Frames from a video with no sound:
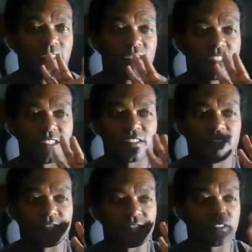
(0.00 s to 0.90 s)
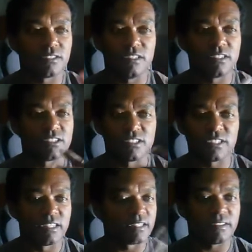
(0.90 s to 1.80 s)
it just is. It's
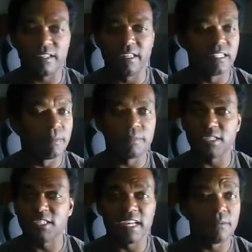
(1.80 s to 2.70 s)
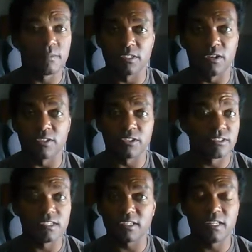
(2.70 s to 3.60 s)
just gonna end up the same. Results are
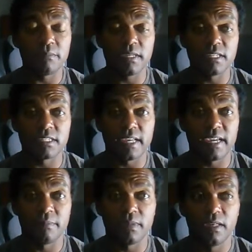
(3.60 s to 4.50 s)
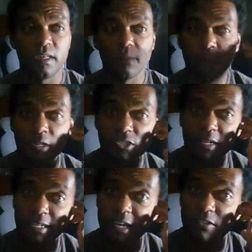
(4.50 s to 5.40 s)
just gonna be the same. Much
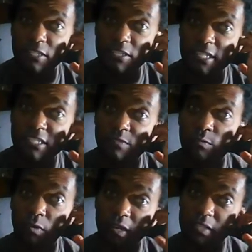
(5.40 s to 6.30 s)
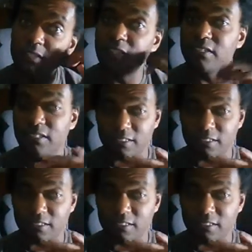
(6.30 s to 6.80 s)
like how season one